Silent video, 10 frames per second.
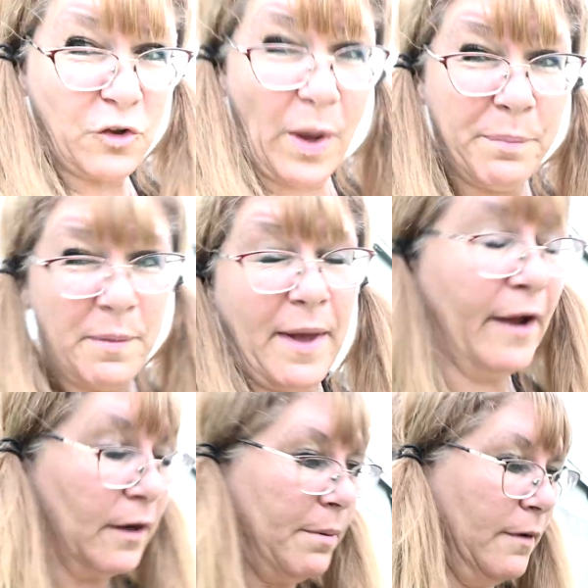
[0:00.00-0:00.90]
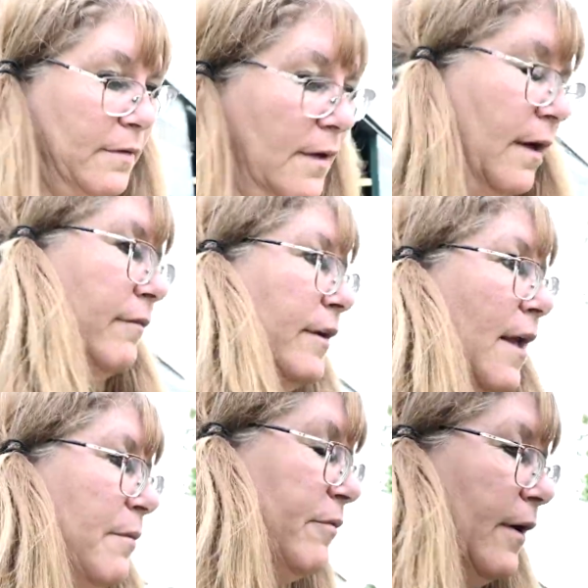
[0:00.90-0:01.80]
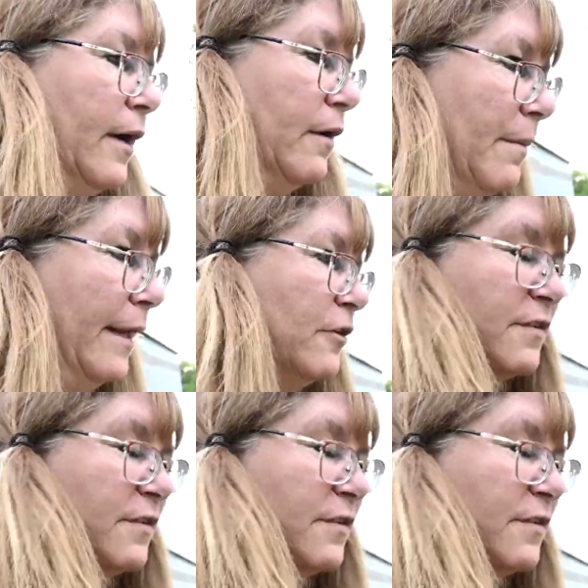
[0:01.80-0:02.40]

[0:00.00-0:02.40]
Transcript: so I put my hair in a ponytail every night before I go to bed,